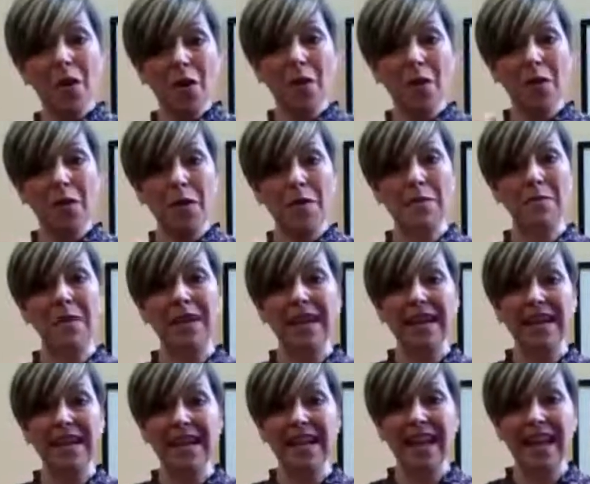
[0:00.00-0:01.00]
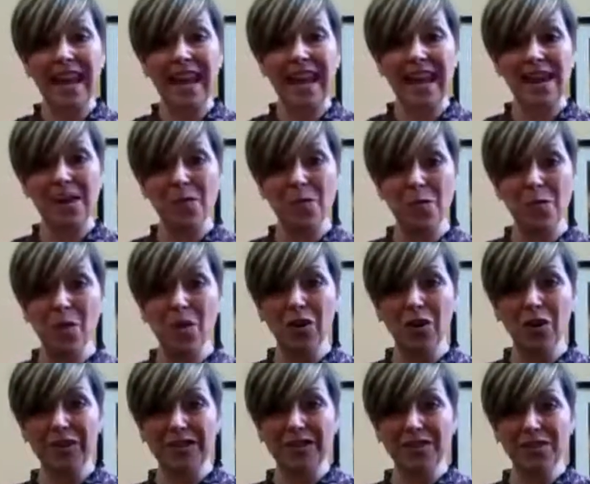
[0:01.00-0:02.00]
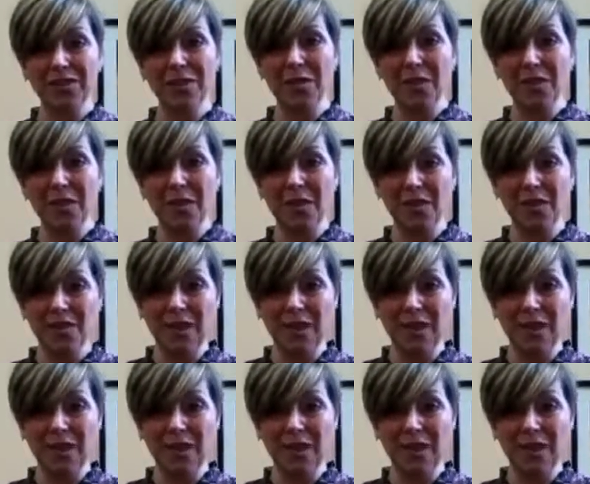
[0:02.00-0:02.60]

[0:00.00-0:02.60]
on me like one, two,